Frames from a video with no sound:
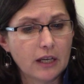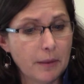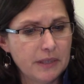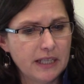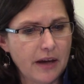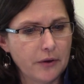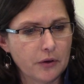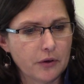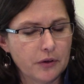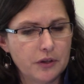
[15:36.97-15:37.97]
come
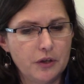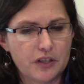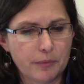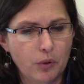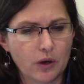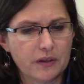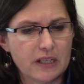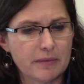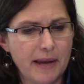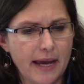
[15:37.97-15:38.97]
together to support
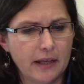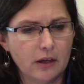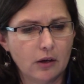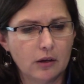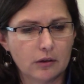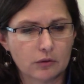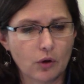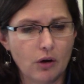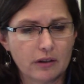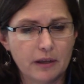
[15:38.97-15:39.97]
this man,
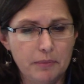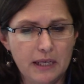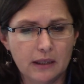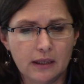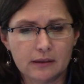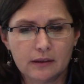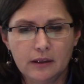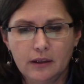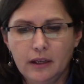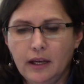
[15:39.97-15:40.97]
Laurent Kabila.
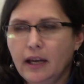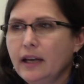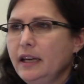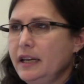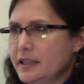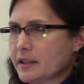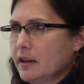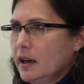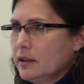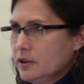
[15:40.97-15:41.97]
He's
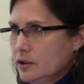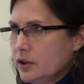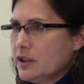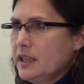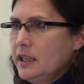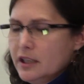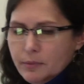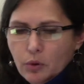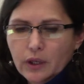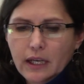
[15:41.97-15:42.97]
Tutsi, and he's
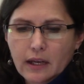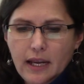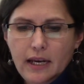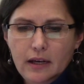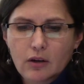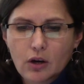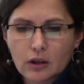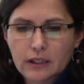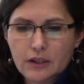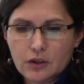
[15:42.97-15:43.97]
supporting a
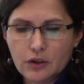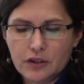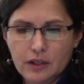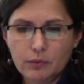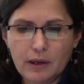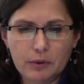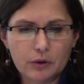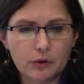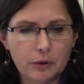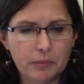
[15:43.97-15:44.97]
Congolese Tutsi rebel
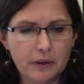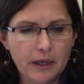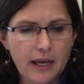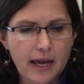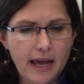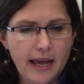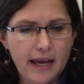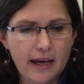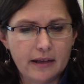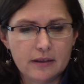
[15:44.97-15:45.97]
group.
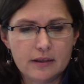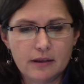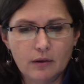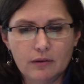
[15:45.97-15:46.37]
And